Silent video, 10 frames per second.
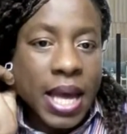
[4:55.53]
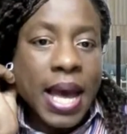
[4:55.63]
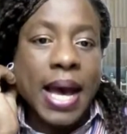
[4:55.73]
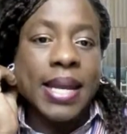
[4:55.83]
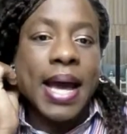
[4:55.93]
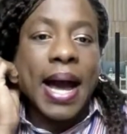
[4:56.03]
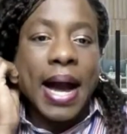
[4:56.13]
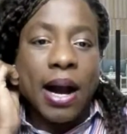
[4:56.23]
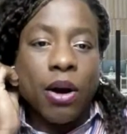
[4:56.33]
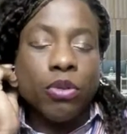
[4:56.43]
and
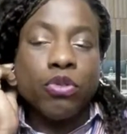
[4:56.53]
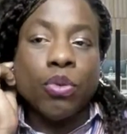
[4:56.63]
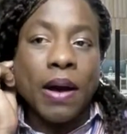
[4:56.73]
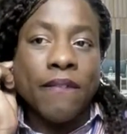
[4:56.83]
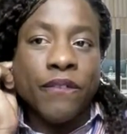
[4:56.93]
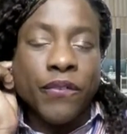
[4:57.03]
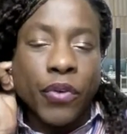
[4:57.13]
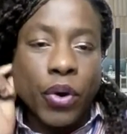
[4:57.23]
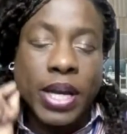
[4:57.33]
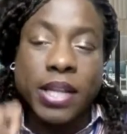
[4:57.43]
how to
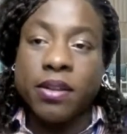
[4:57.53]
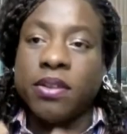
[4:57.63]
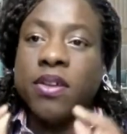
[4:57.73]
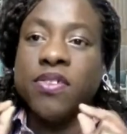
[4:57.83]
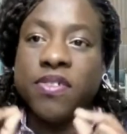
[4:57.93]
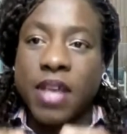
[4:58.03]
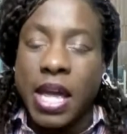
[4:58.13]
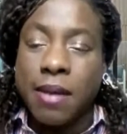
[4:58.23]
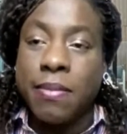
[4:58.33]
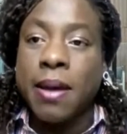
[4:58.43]
avoid the
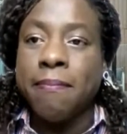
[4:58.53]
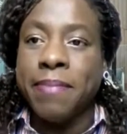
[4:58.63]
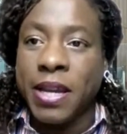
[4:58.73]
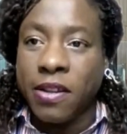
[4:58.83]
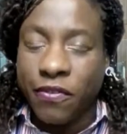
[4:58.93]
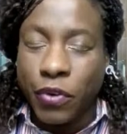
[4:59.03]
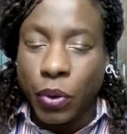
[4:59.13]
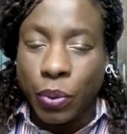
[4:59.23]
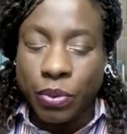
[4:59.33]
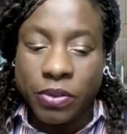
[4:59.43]
same
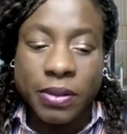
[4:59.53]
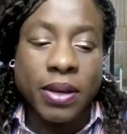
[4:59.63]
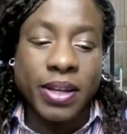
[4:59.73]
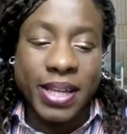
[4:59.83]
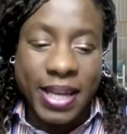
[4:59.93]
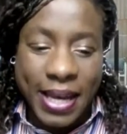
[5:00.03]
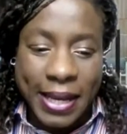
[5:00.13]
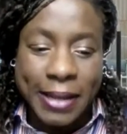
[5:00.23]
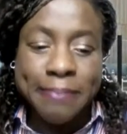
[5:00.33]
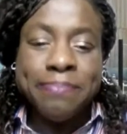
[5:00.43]
pitfalls.
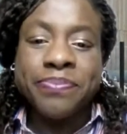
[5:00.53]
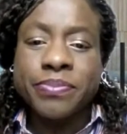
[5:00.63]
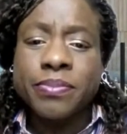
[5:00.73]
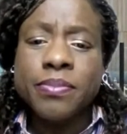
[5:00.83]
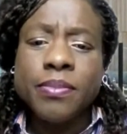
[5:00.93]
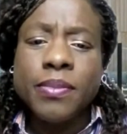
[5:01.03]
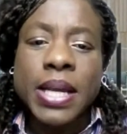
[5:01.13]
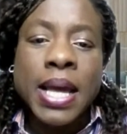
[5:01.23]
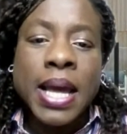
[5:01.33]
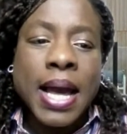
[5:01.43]
Okay.
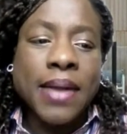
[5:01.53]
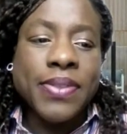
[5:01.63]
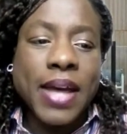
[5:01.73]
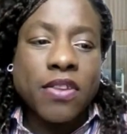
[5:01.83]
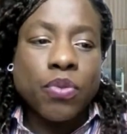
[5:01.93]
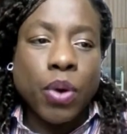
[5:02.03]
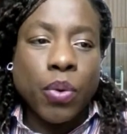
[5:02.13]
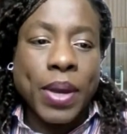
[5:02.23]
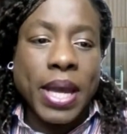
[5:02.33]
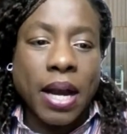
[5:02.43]
And that's what
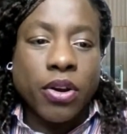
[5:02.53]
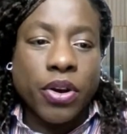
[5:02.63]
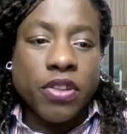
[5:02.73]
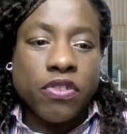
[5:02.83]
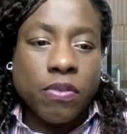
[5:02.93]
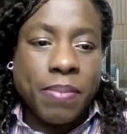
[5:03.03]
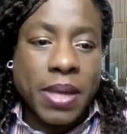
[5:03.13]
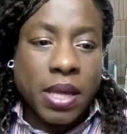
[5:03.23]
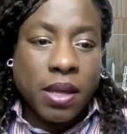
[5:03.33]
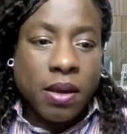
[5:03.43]
we are going to
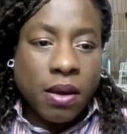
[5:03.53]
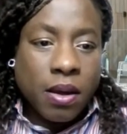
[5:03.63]
be